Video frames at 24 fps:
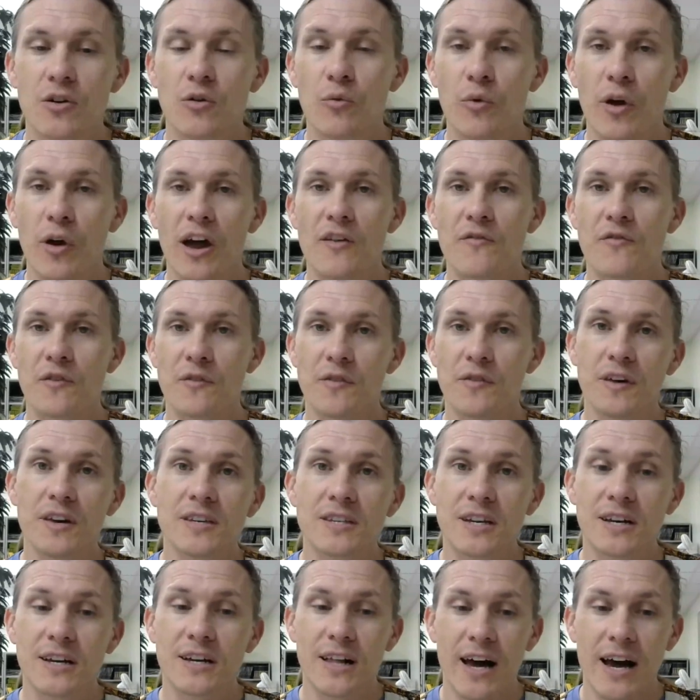you read for
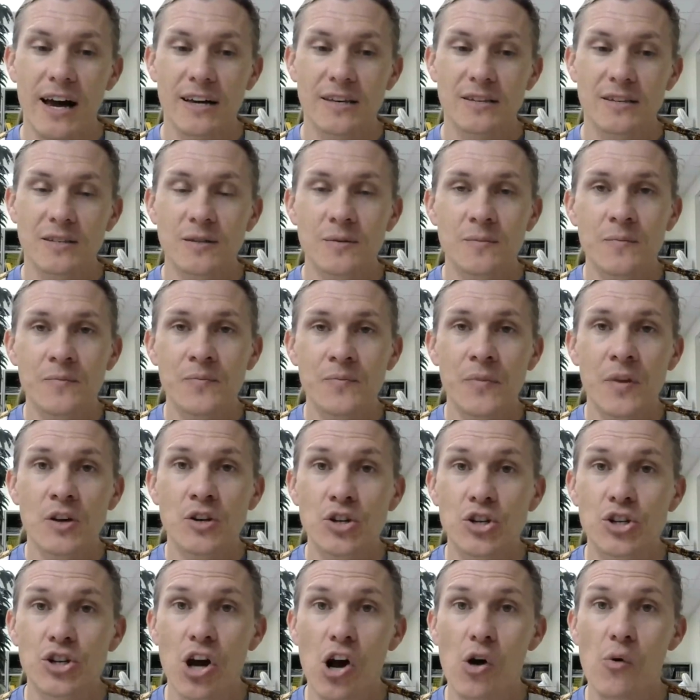this class
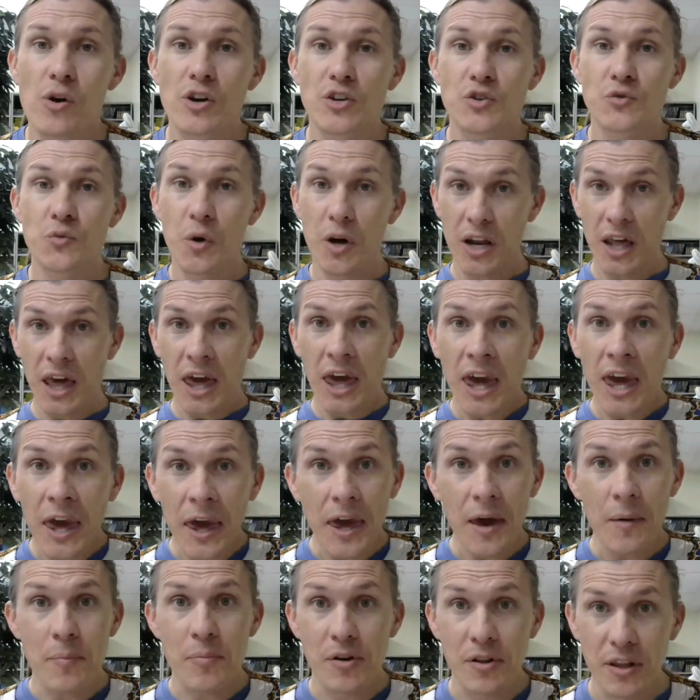show us what
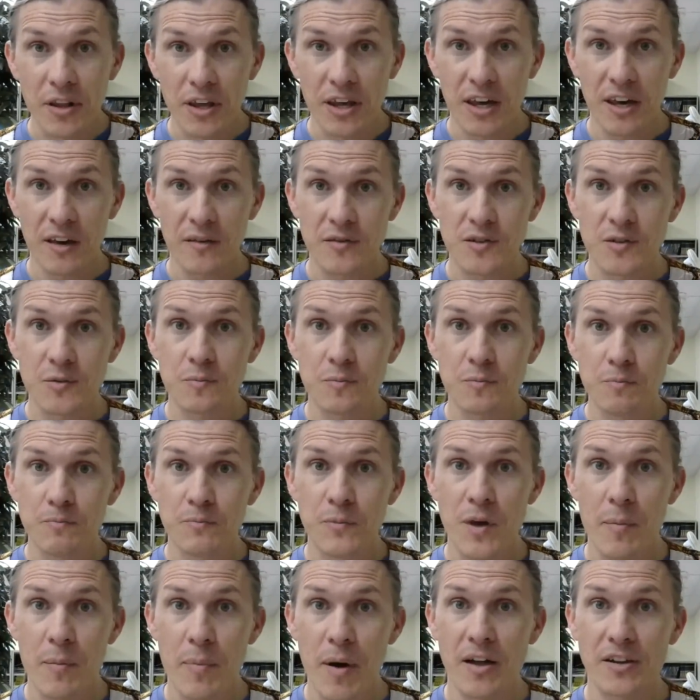he believes
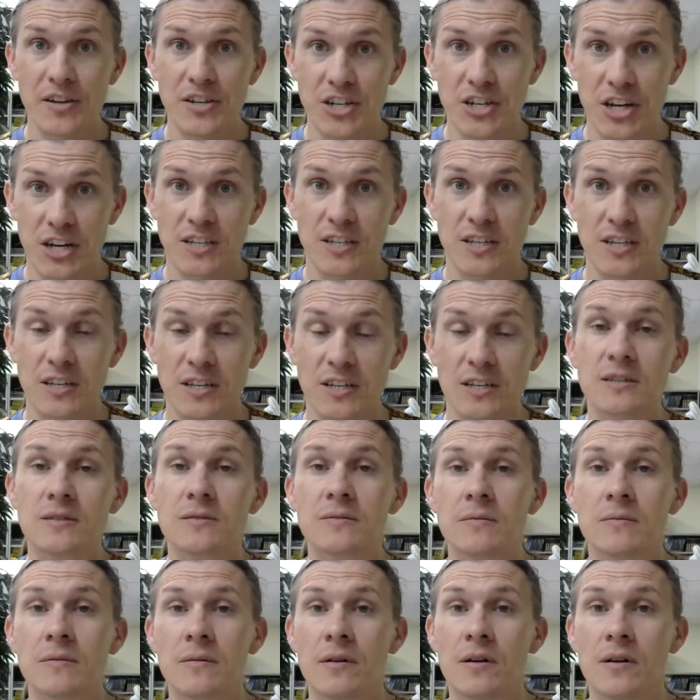about justice.
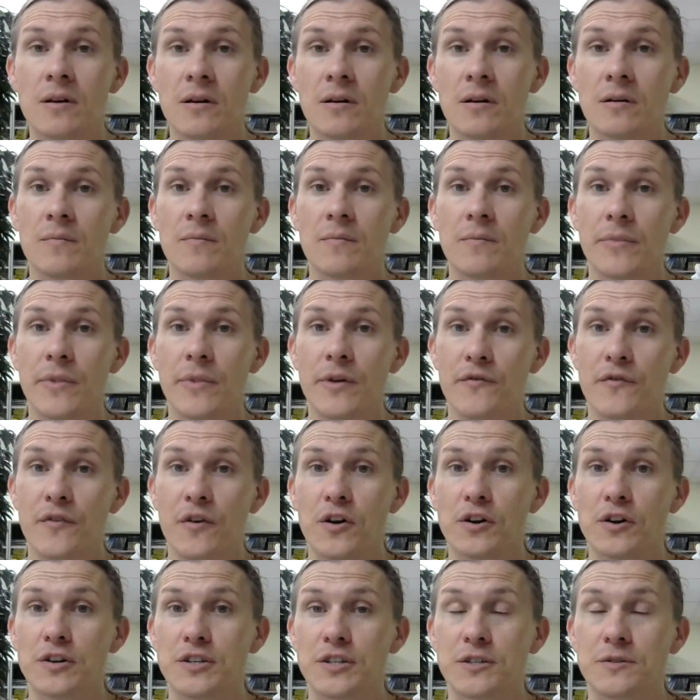The
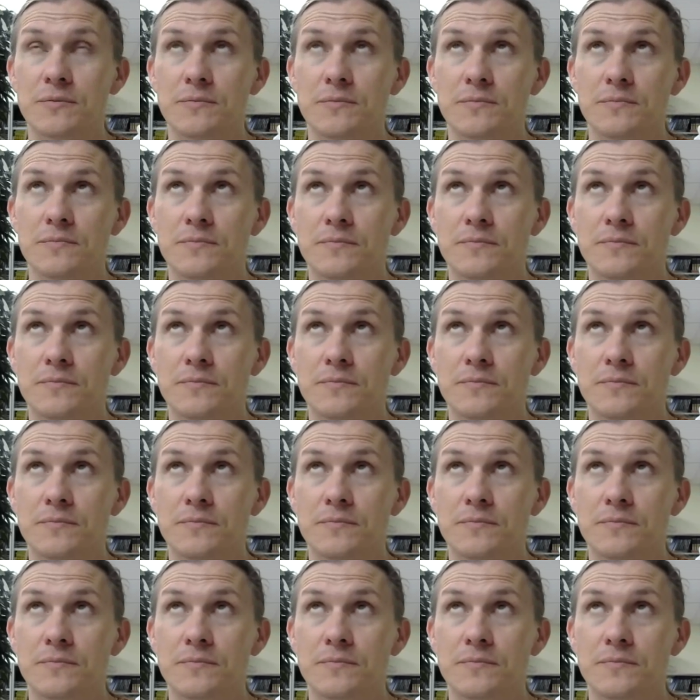first